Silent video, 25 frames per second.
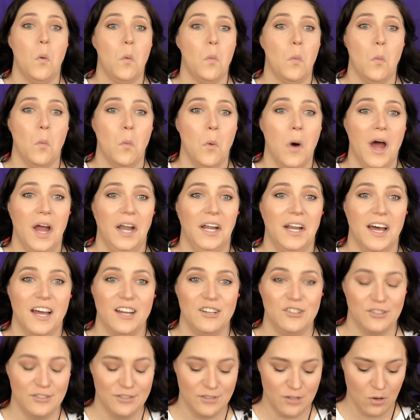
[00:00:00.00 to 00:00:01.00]
why not
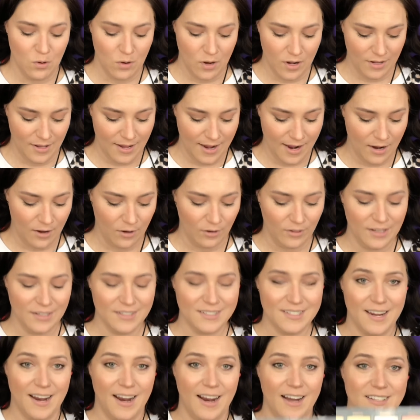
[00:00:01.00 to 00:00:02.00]
just go all out?
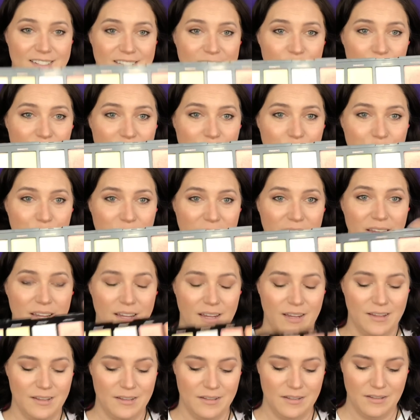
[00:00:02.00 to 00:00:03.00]
Let's add some of the
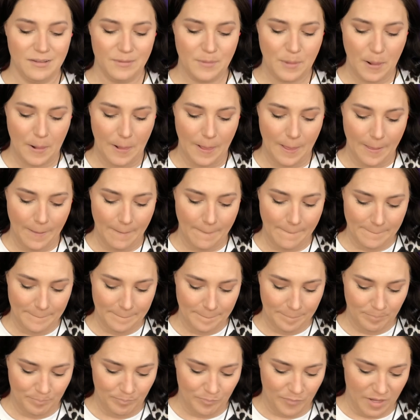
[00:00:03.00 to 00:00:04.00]
pink.
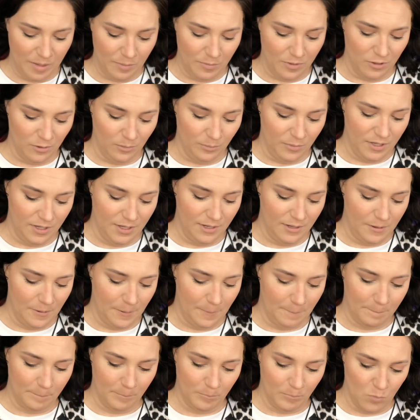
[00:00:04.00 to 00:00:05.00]
Maybe it'll be
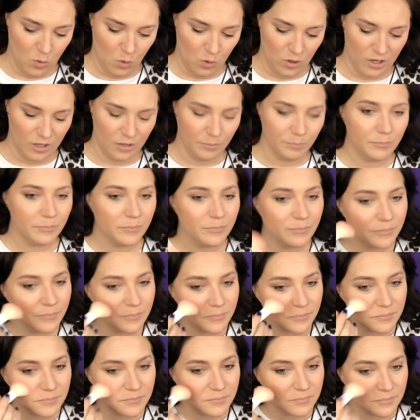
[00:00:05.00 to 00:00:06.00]
more
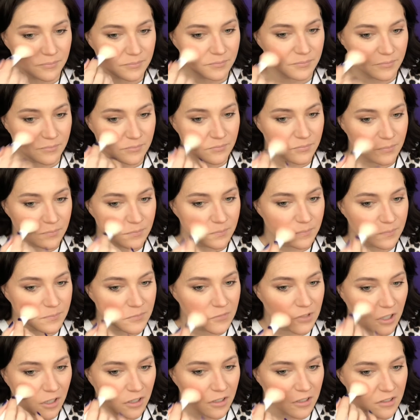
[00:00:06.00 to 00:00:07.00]

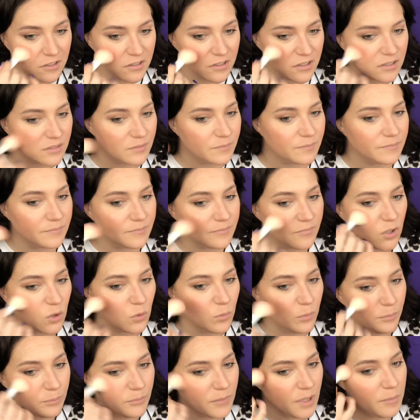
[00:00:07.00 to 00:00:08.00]
colored. No,
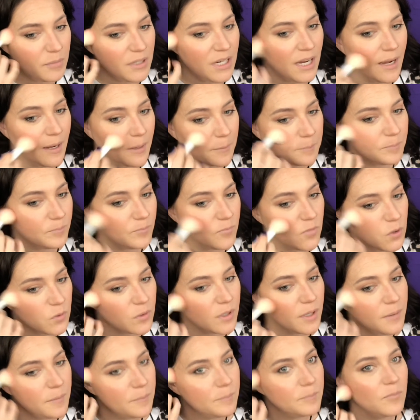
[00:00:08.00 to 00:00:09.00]
maybe not.
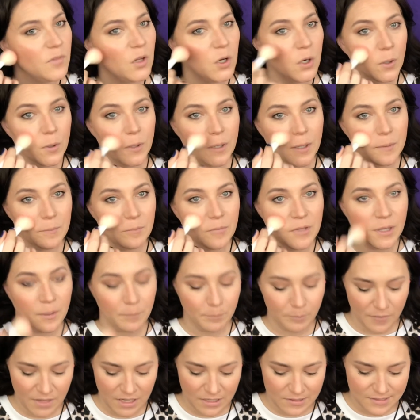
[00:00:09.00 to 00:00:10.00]
Okay, all right,
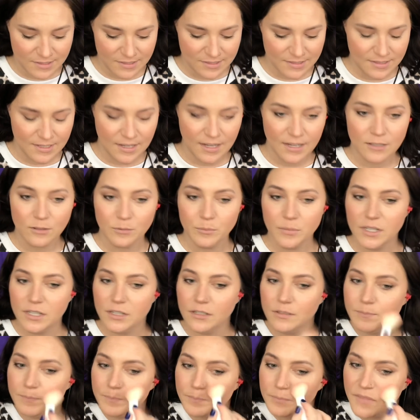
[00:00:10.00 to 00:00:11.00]
yep, that'll be
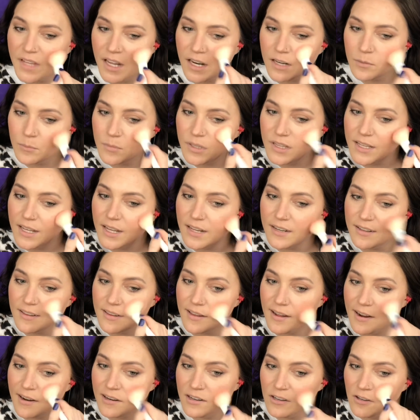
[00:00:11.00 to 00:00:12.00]
the end of
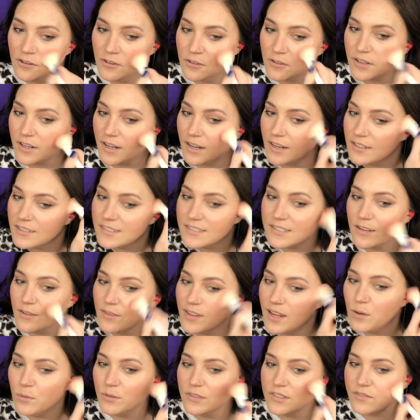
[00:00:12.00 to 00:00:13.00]
that. Okay, so
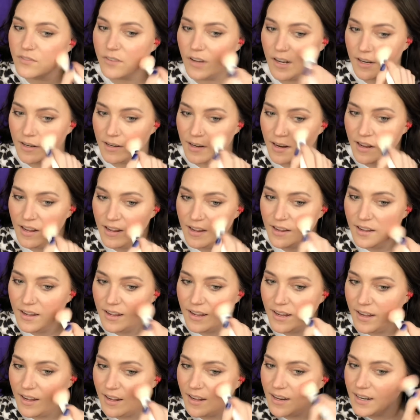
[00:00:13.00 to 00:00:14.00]
that was fun,
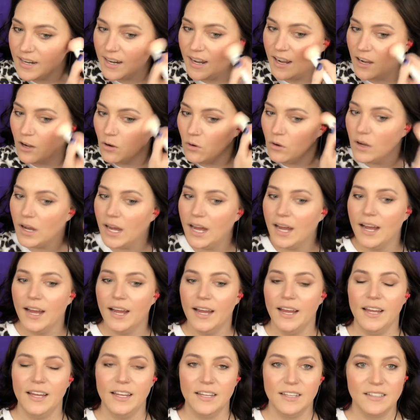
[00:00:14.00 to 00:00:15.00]
and now
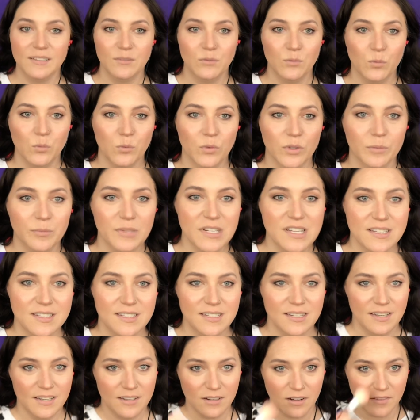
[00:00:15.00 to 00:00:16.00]
I will be
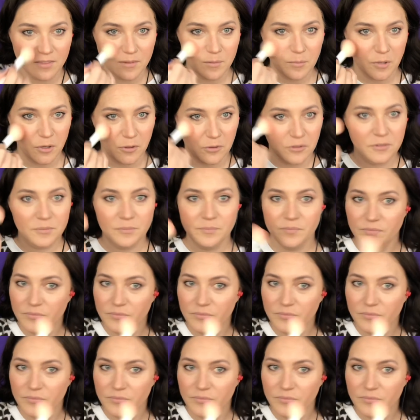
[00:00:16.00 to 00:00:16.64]
seen on the moon.